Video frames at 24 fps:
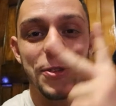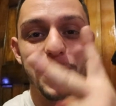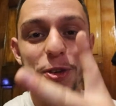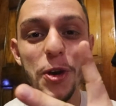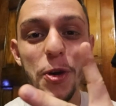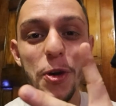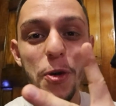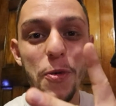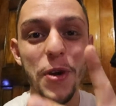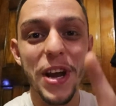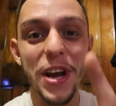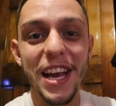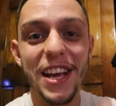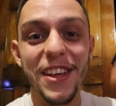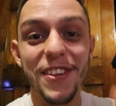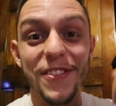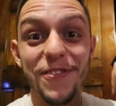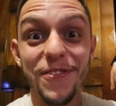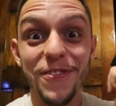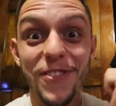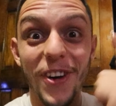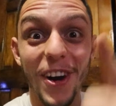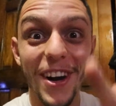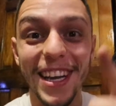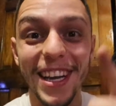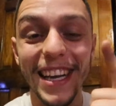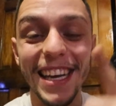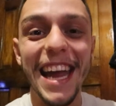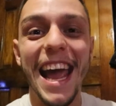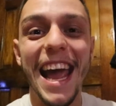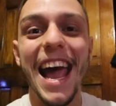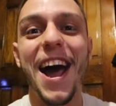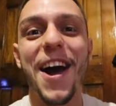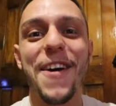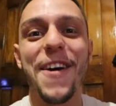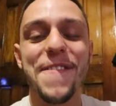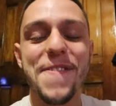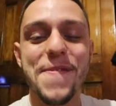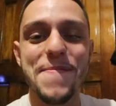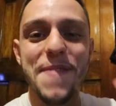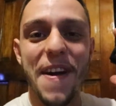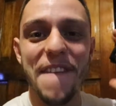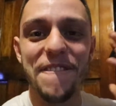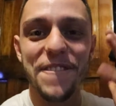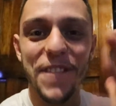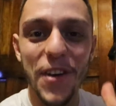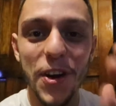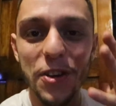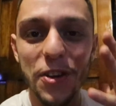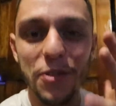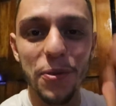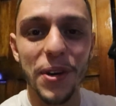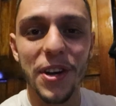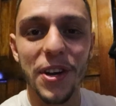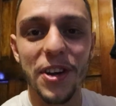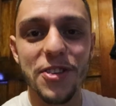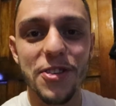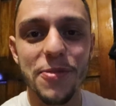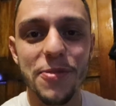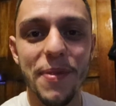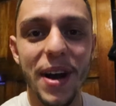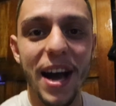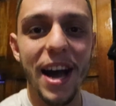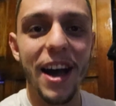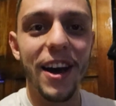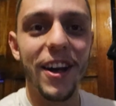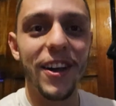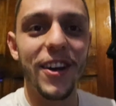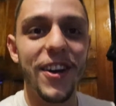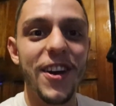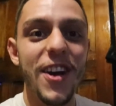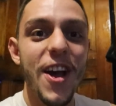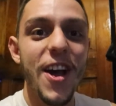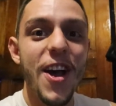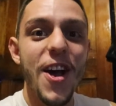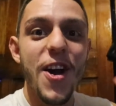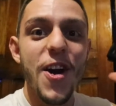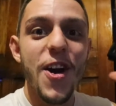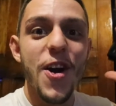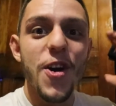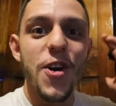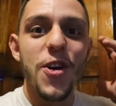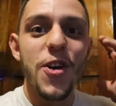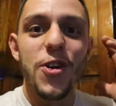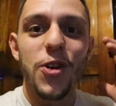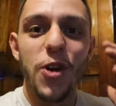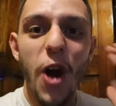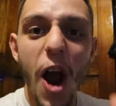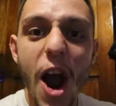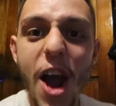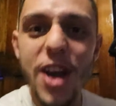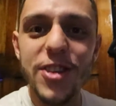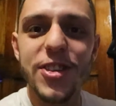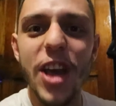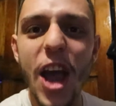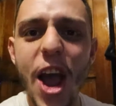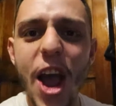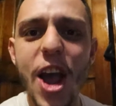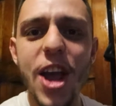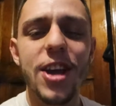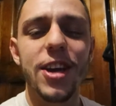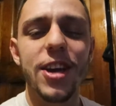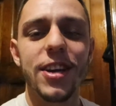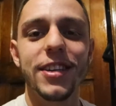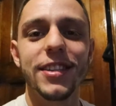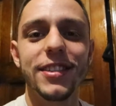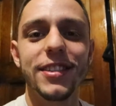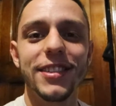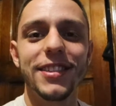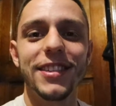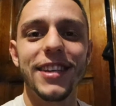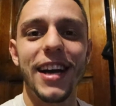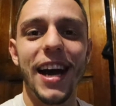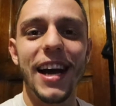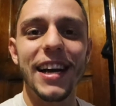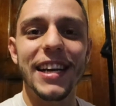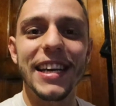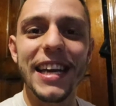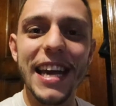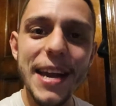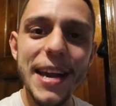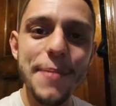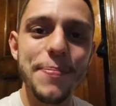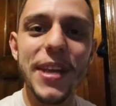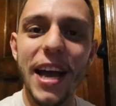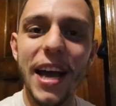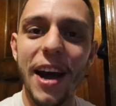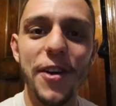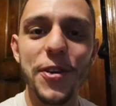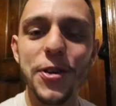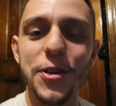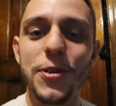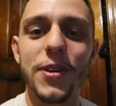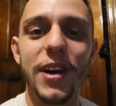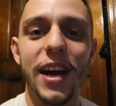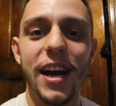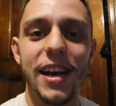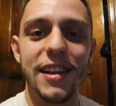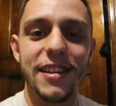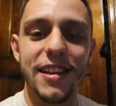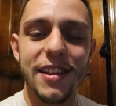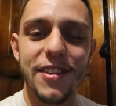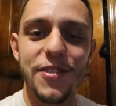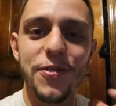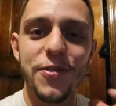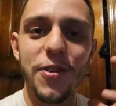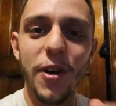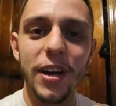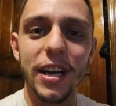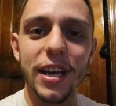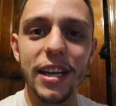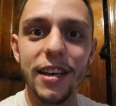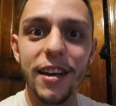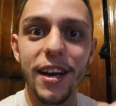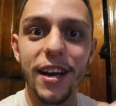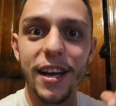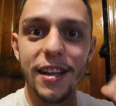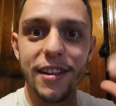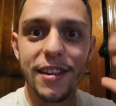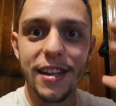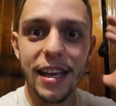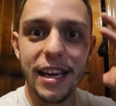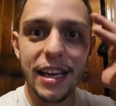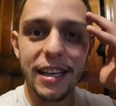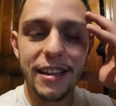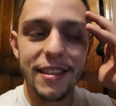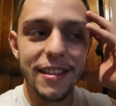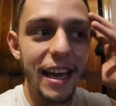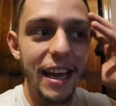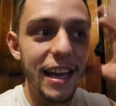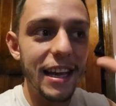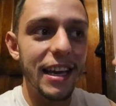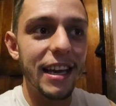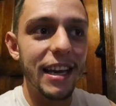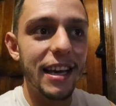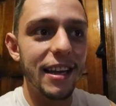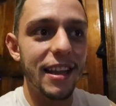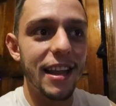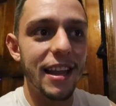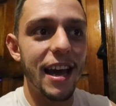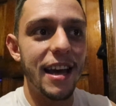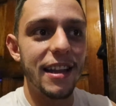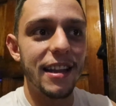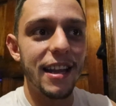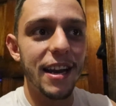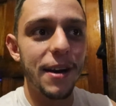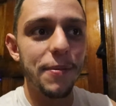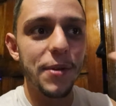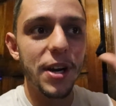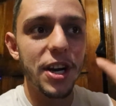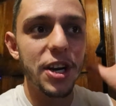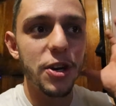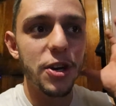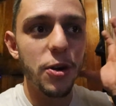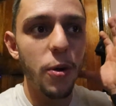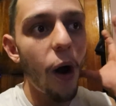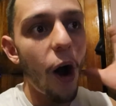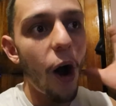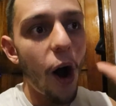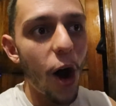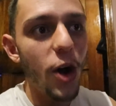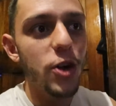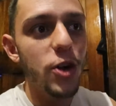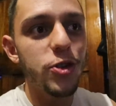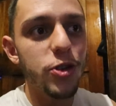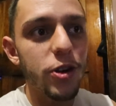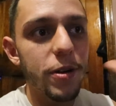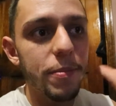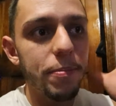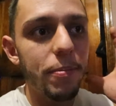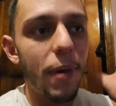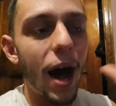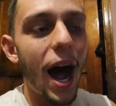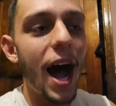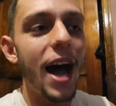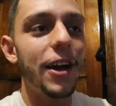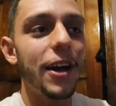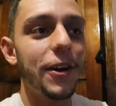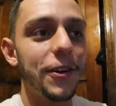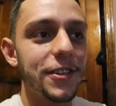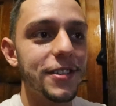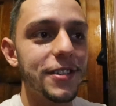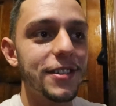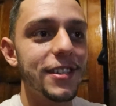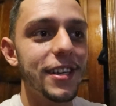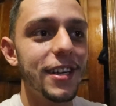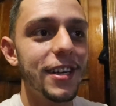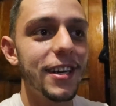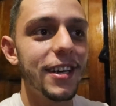2 weeks fucking out from my first 100 miler. Crazy! I keep telling you guys, it's fucking nuts. Like, thinking of that I'm going to do 100 miles.